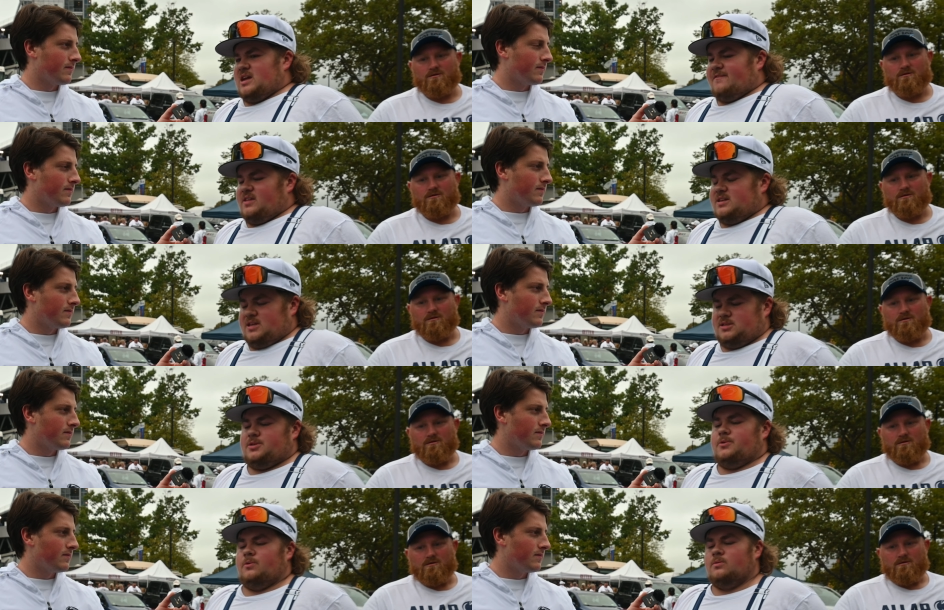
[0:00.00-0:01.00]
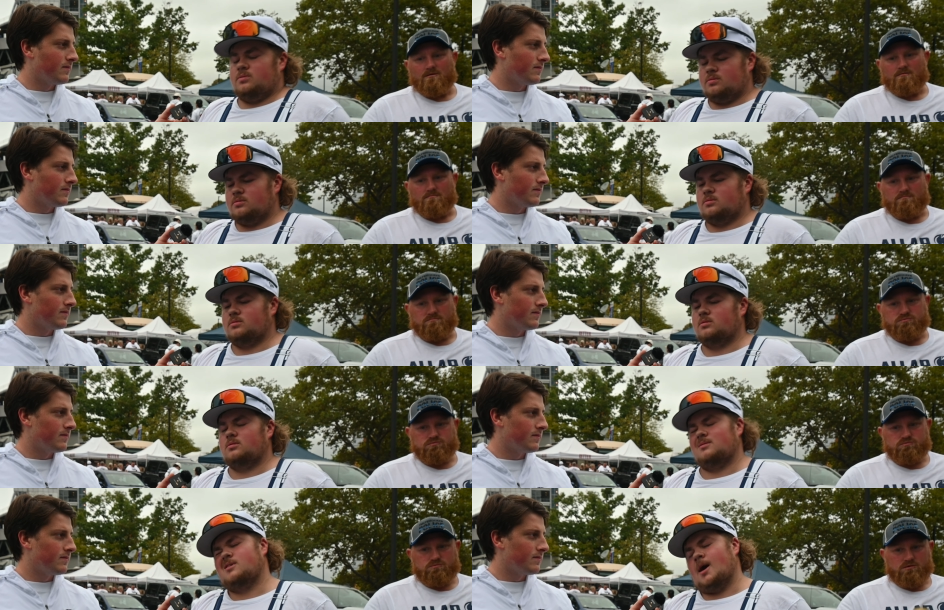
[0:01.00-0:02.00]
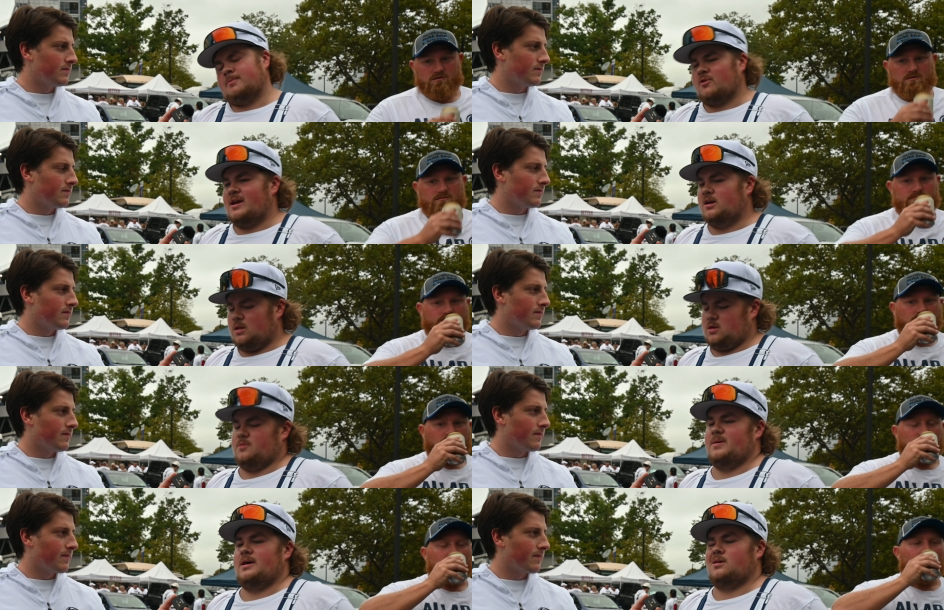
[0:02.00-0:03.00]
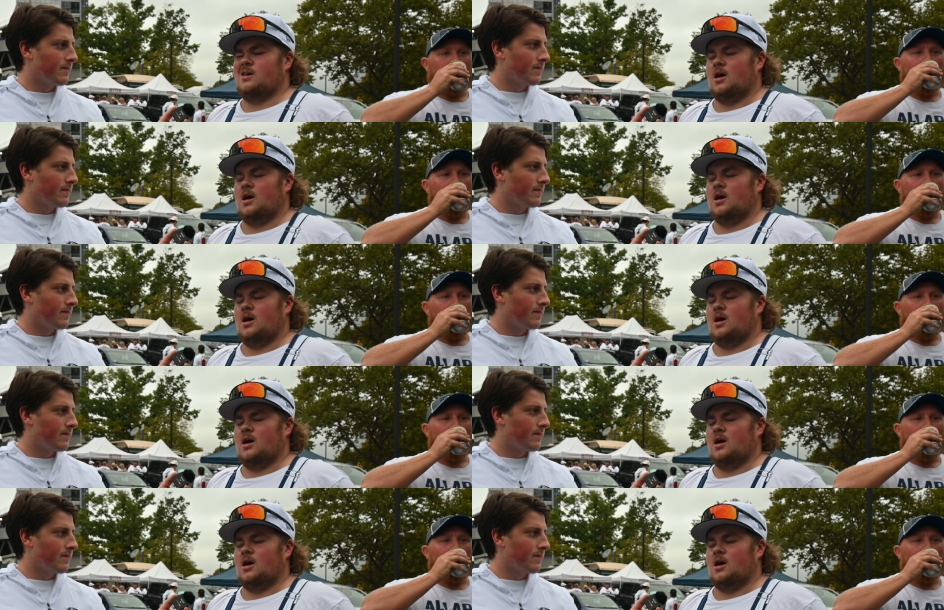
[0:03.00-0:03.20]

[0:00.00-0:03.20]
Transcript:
Speaker 1: definitely need to upgrade it a little bit.